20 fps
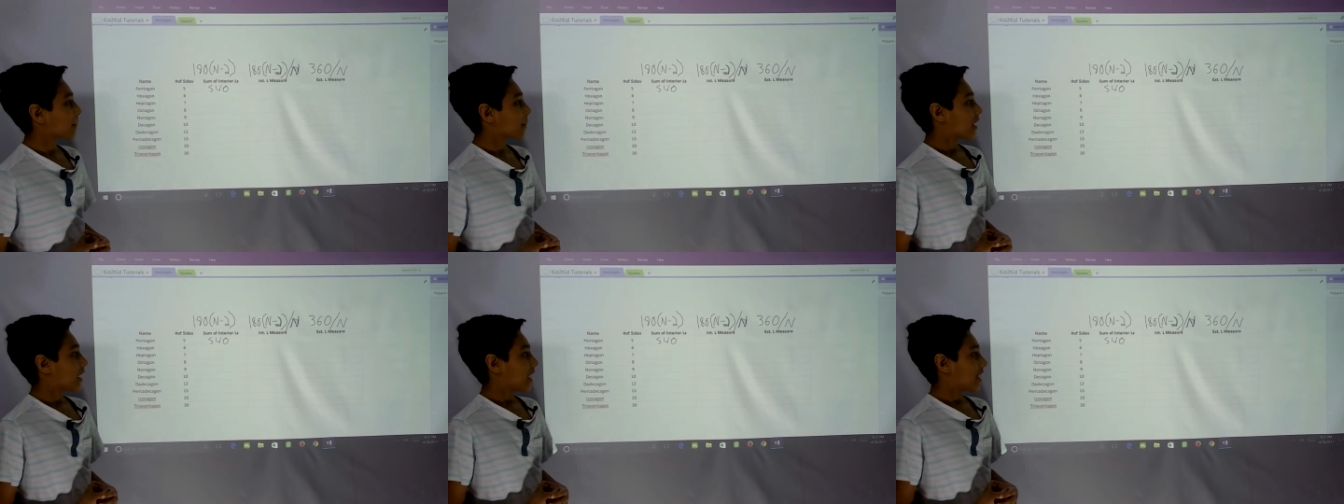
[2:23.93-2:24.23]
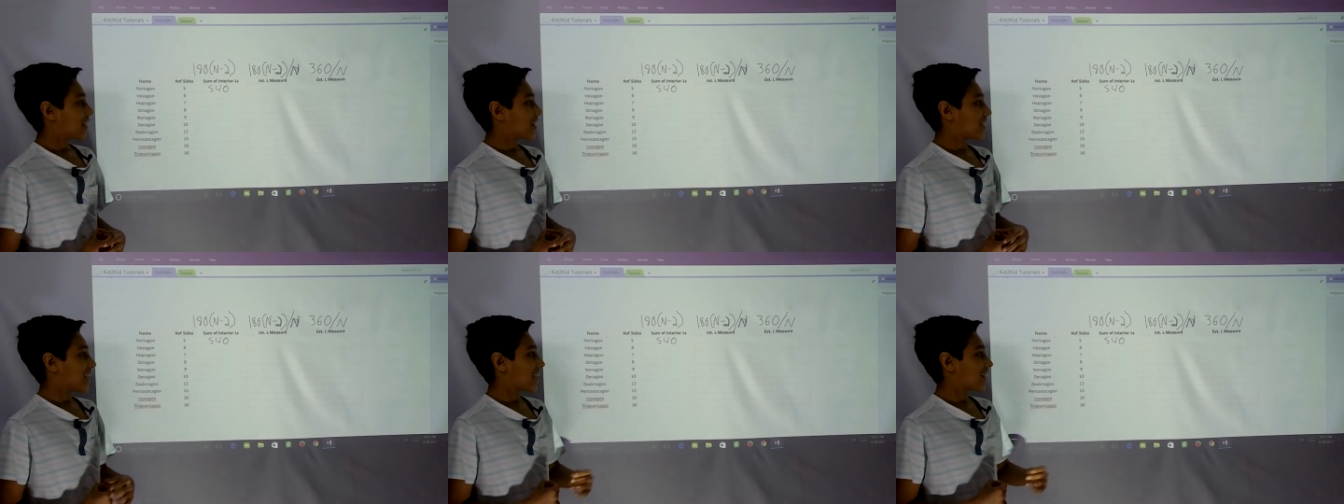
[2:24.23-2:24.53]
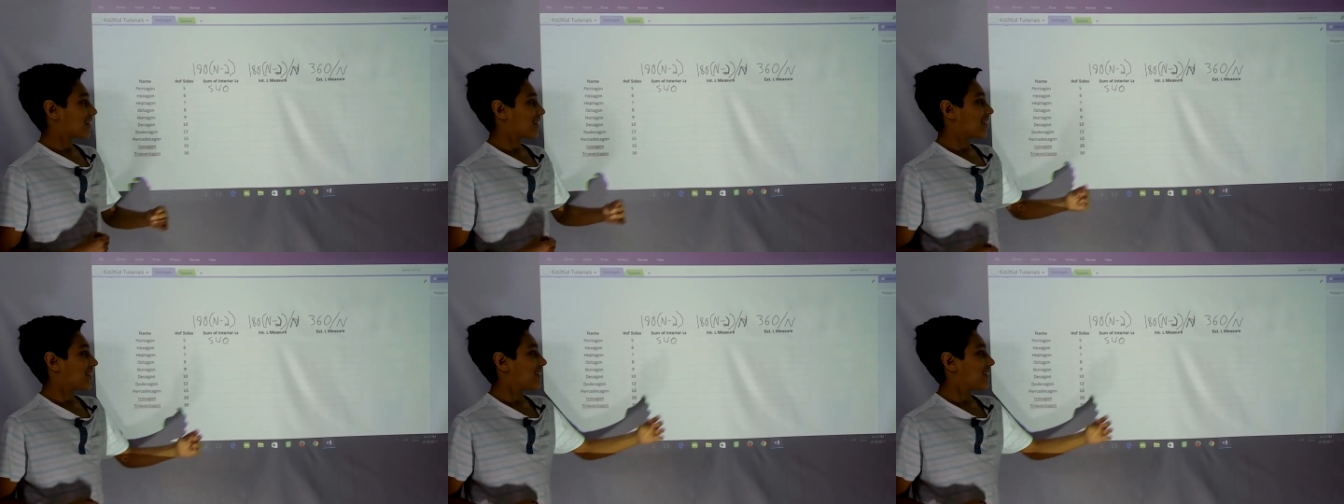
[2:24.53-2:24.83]
And now
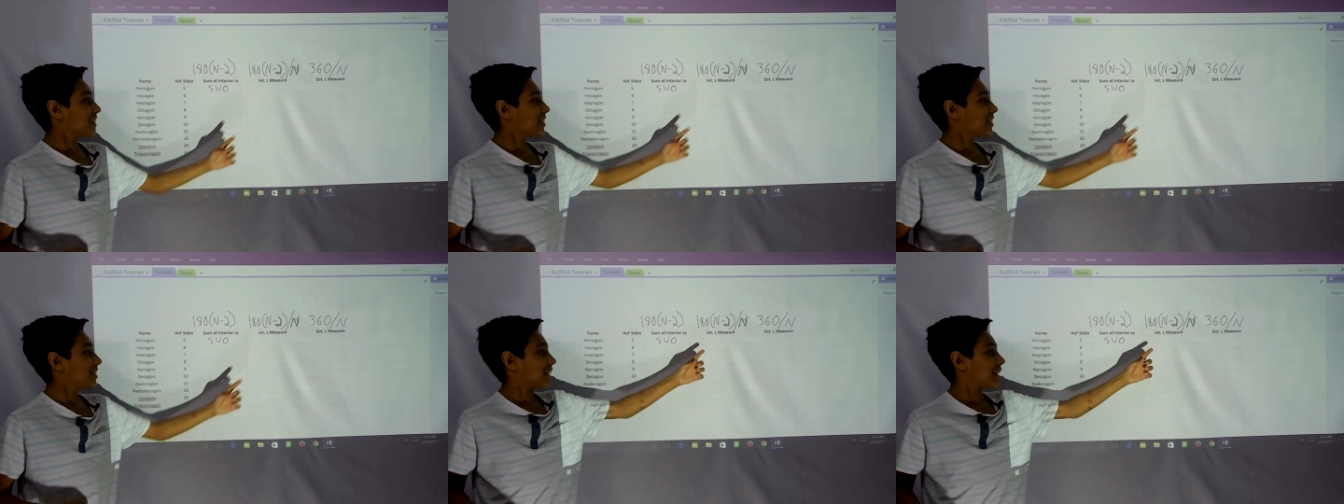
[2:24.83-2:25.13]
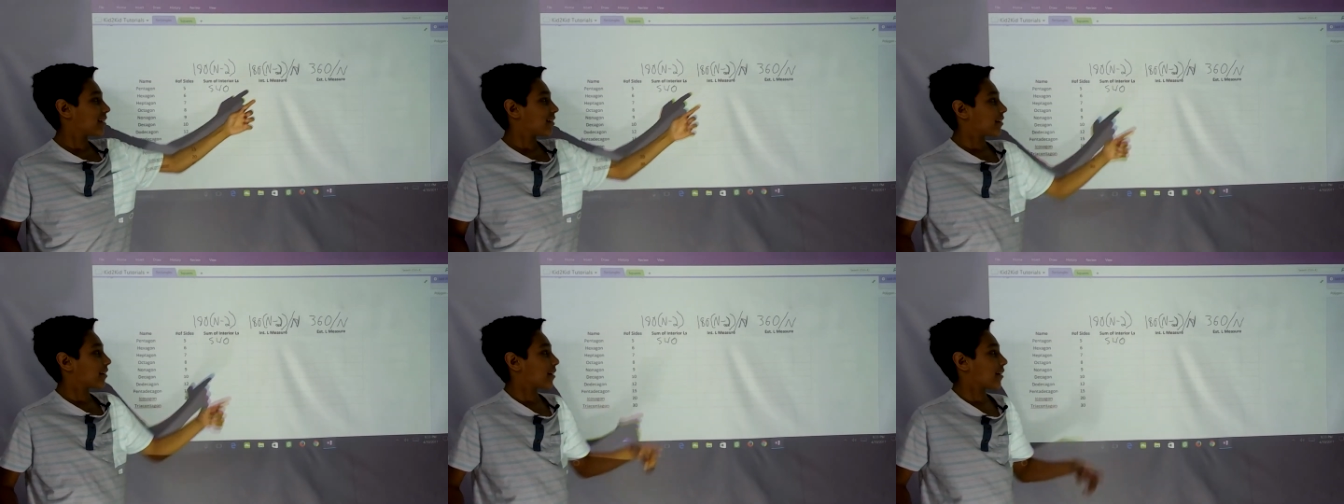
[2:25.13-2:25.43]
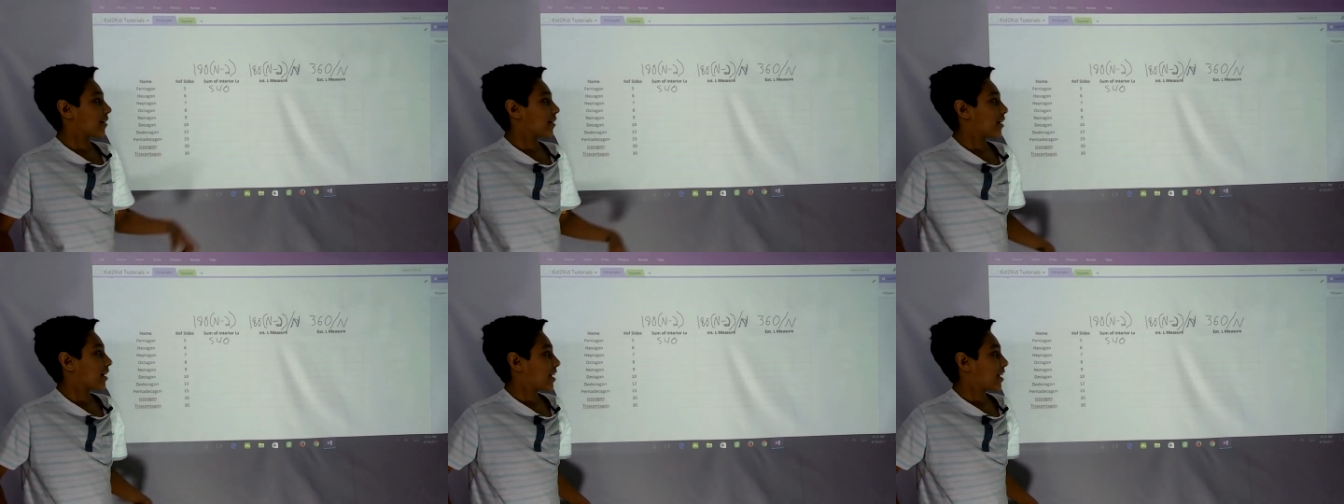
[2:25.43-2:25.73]
the
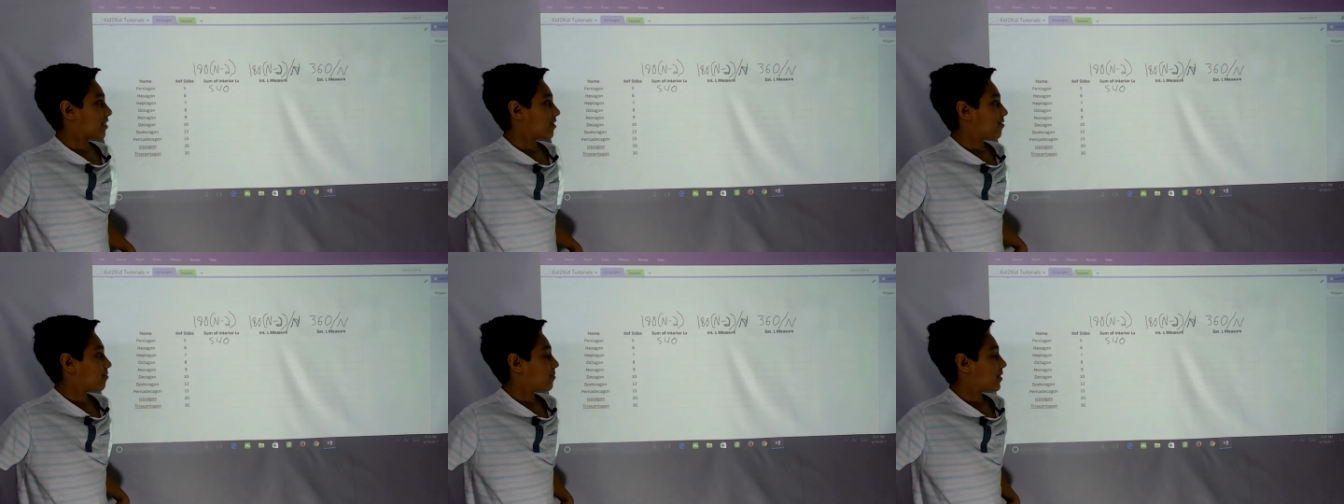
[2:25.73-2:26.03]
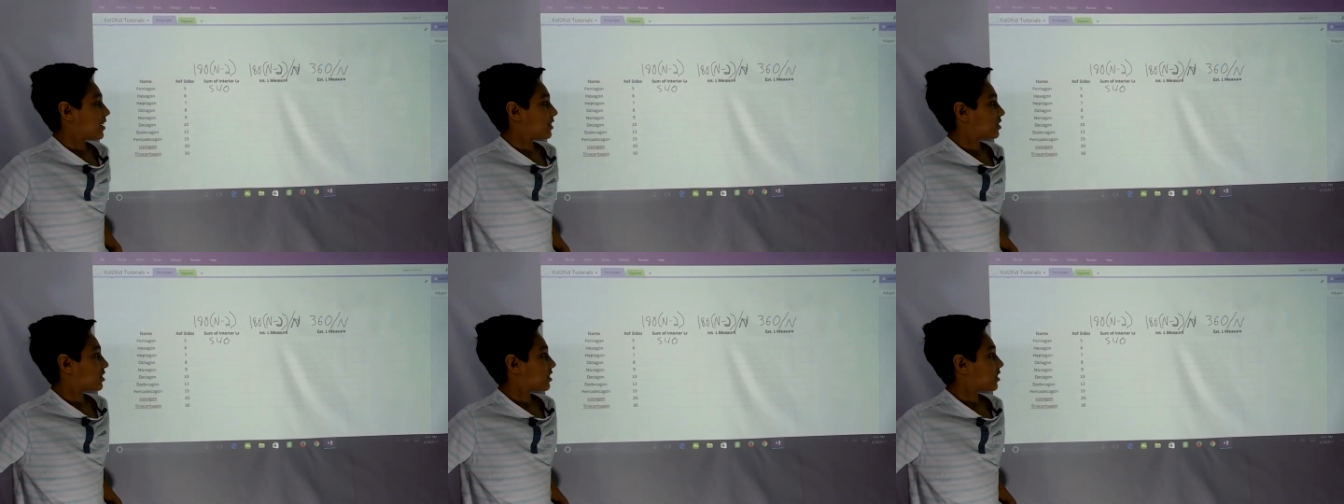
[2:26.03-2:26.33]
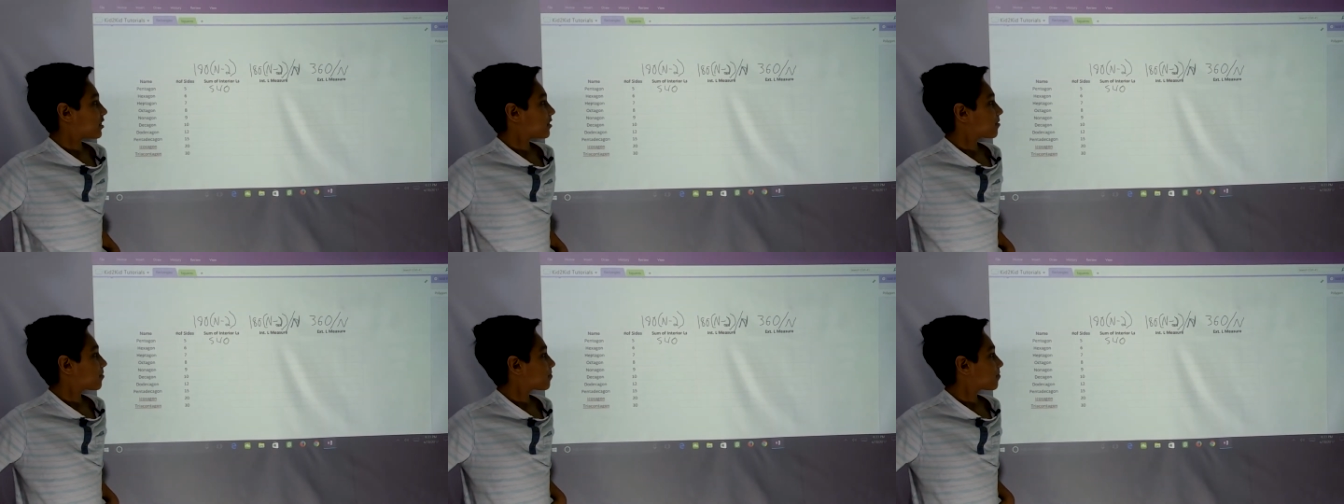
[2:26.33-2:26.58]
interior angle measure,